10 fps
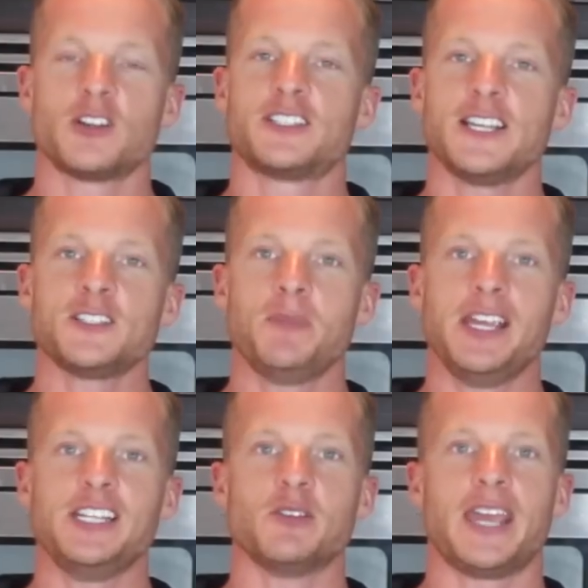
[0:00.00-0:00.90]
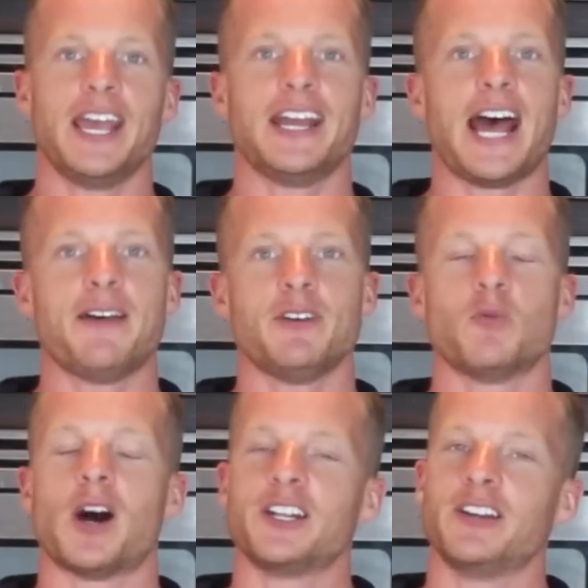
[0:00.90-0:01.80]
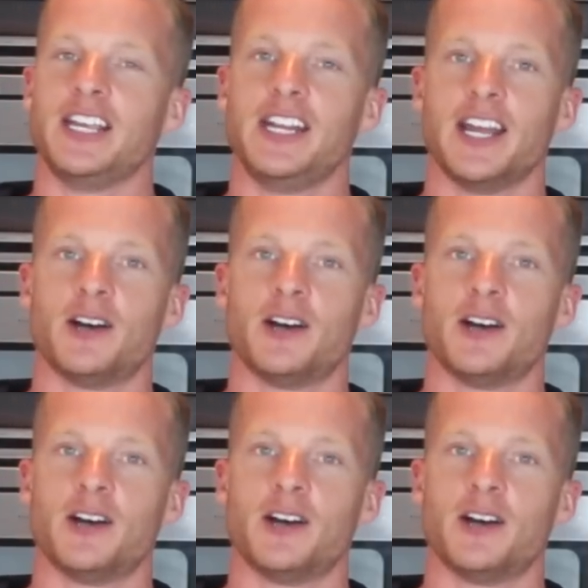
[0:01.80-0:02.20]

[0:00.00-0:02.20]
does this mean you can't have it while you're eating